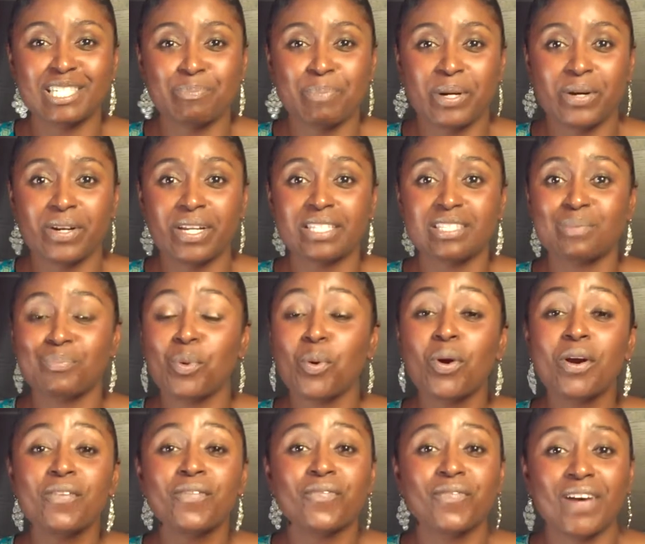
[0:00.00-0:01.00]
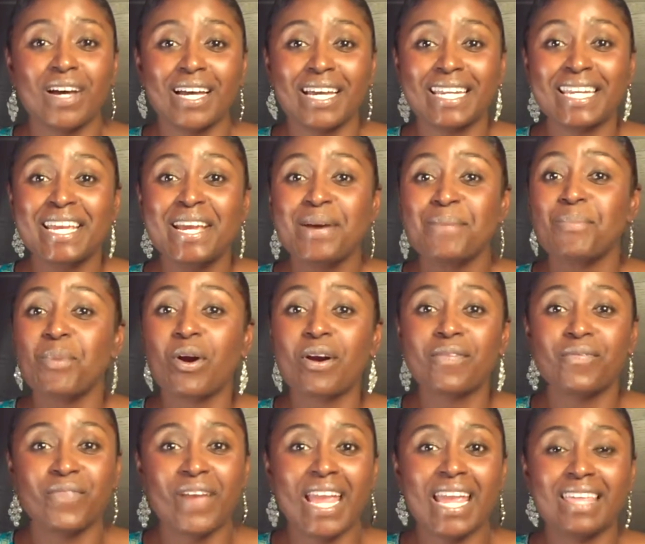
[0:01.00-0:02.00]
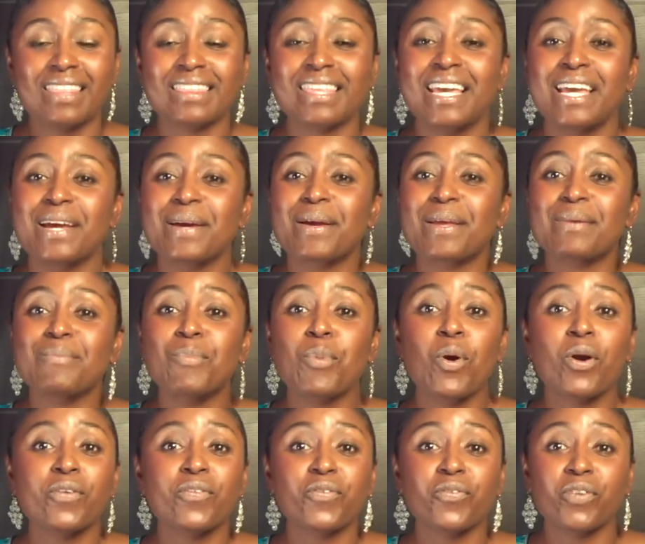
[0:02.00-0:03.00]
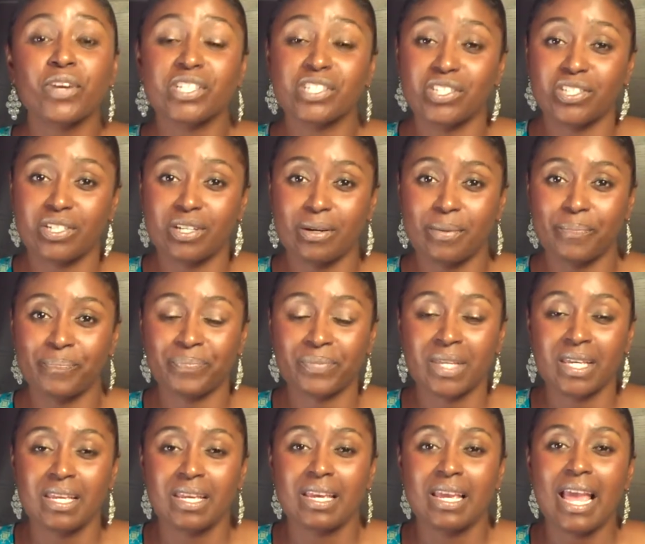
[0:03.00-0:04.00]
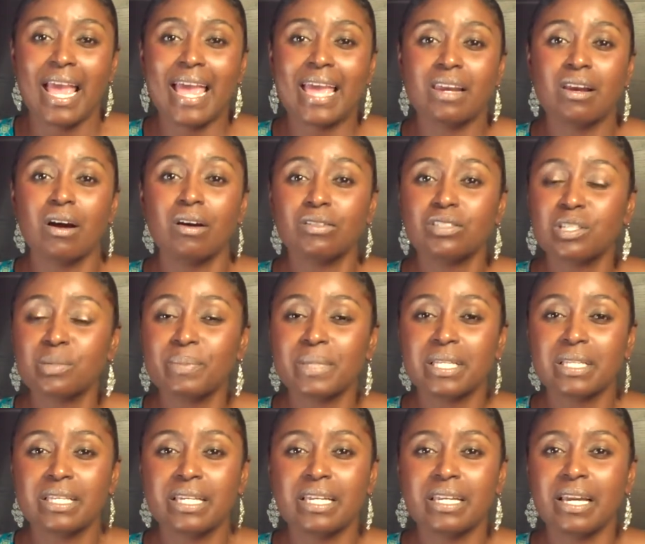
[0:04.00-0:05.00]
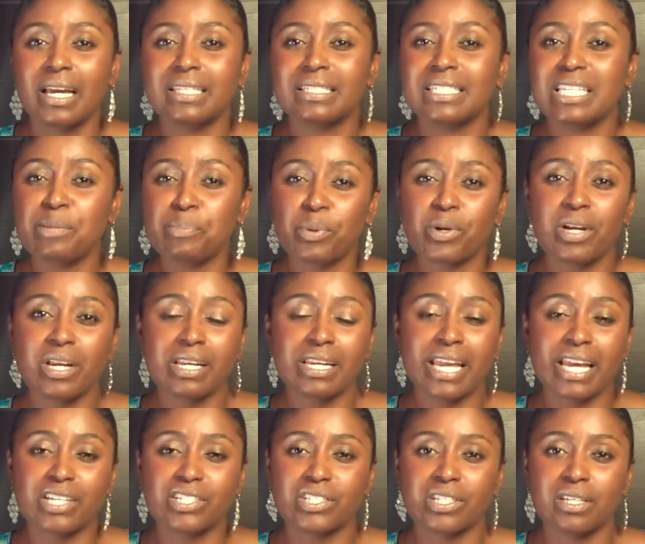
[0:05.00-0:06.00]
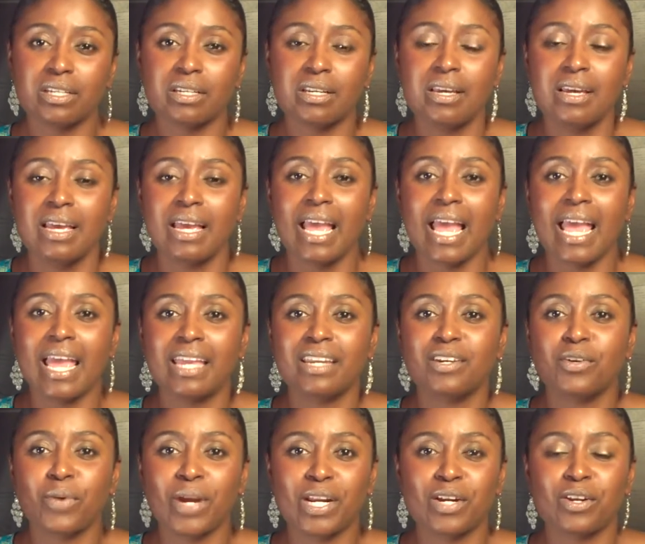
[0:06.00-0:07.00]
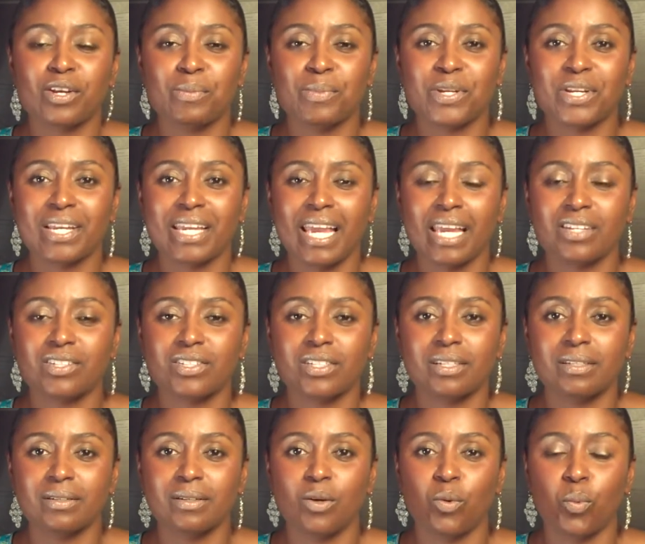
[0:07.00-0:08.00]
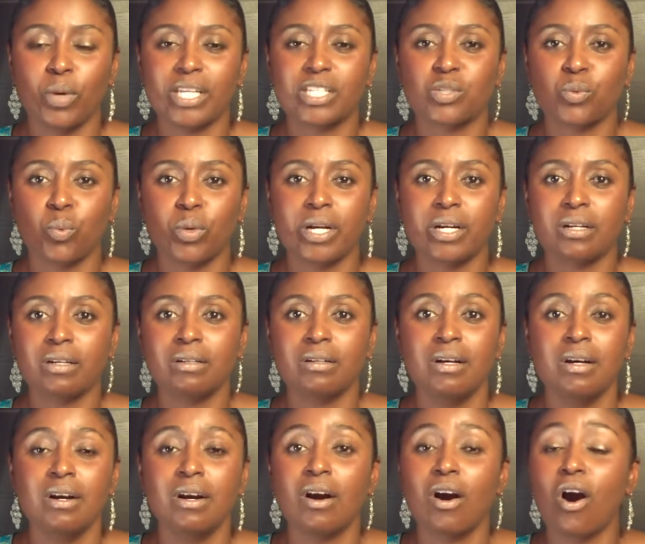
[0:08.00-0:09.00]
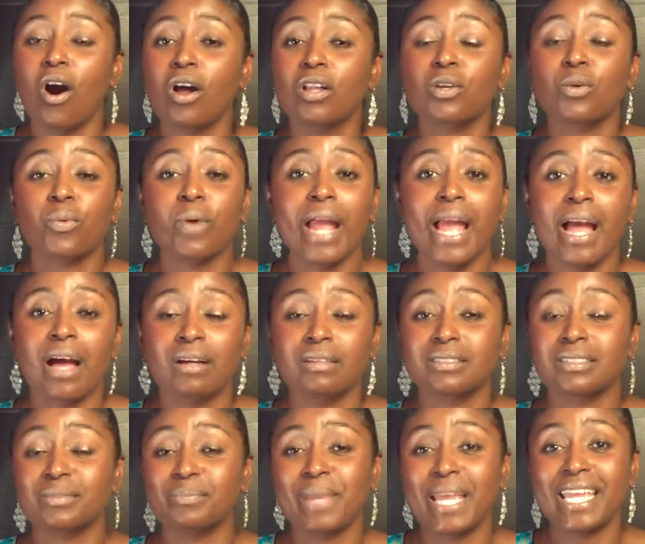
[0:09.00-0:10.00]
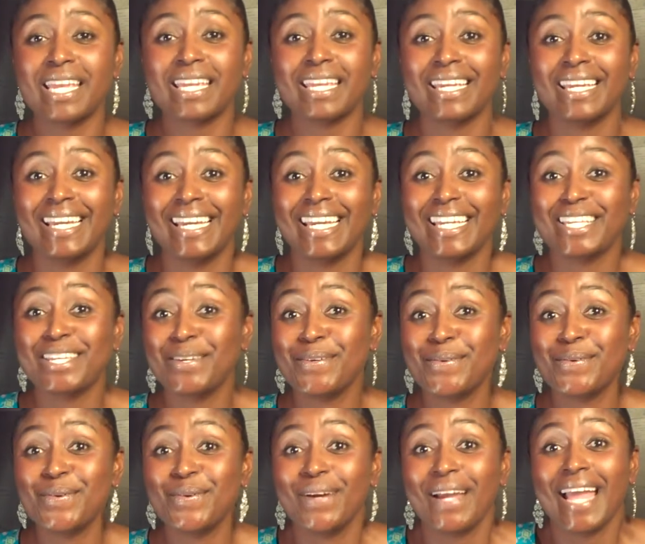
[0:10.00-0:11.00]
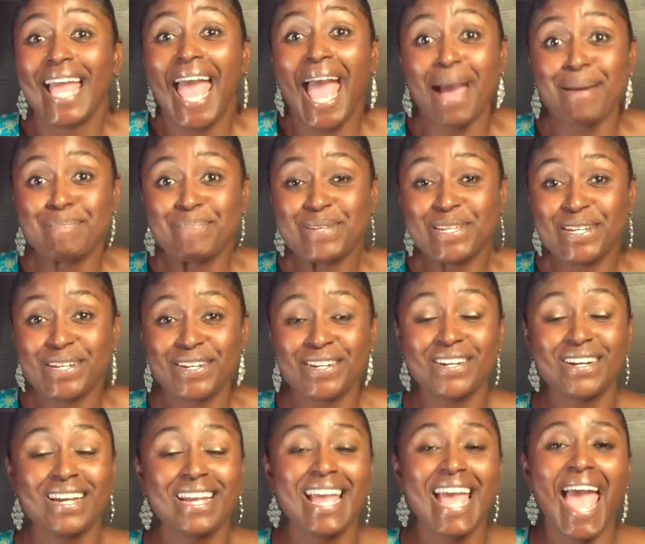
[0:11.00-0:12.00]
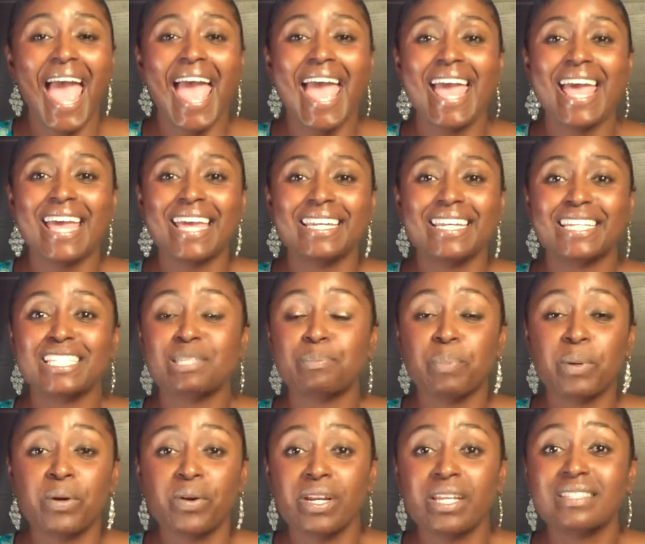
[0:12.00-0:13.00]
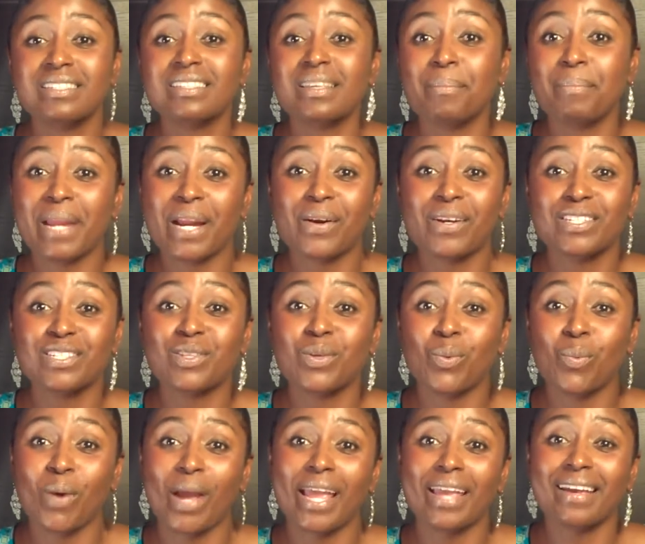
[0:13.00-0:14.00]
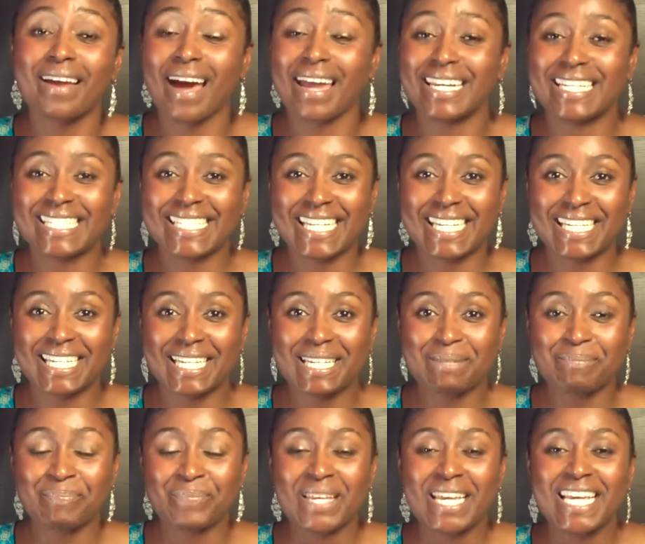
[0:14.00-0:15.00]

experience more fun, more faith, and more friendship, and ultimately a deeper connection and greater communication, which will all around make you happier and experience marriage the way God intended.